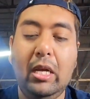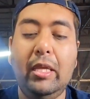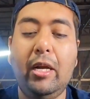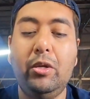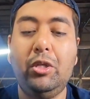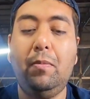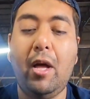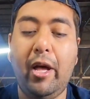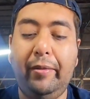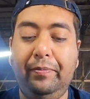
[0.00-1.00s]
And then I also
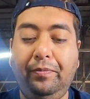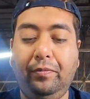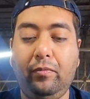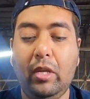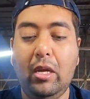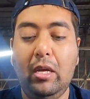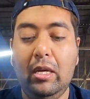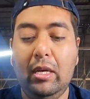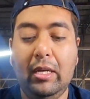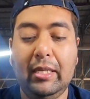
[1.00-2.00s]
bought
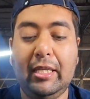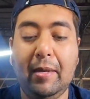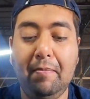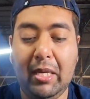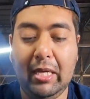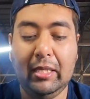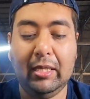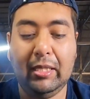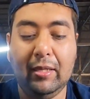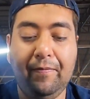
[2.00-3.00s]
some meat,
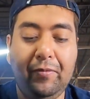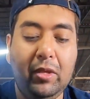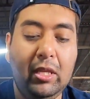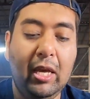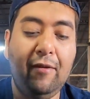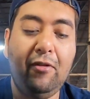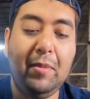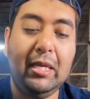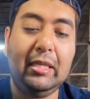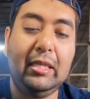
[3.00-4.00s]
the
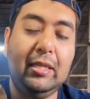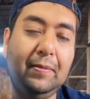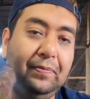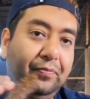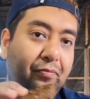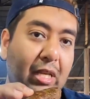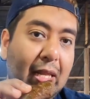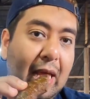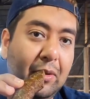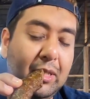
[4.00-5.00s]
infamous
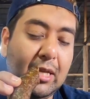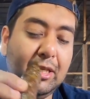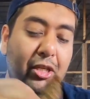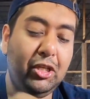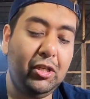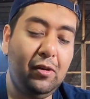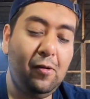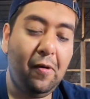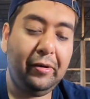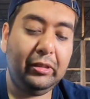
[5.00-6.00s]
Laos sausage,
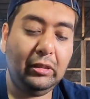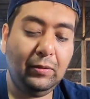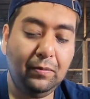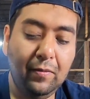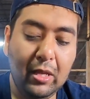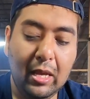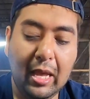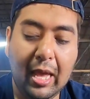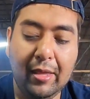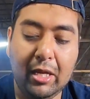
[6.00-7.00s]

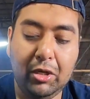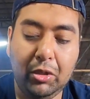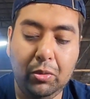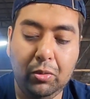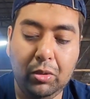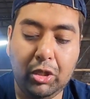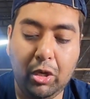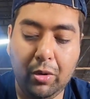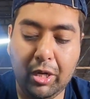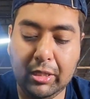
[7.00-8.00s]
and then 2
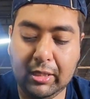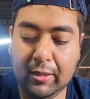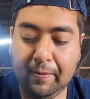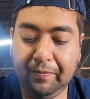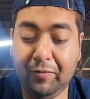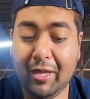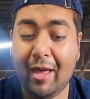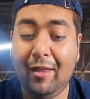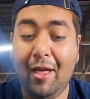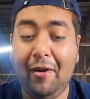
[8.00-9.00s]
skewers. They
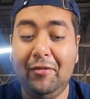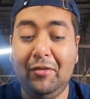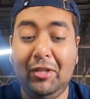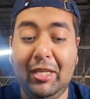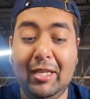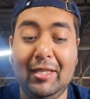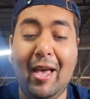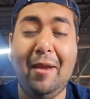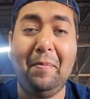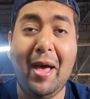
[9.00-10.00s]
had a lot of different things.
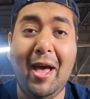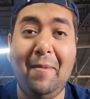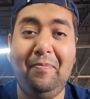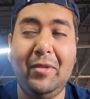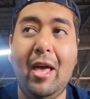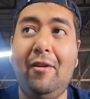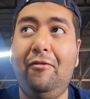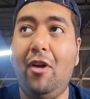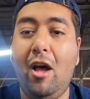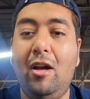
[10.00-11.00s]
They had bat, they had
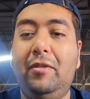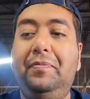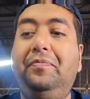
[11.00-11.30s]
frog.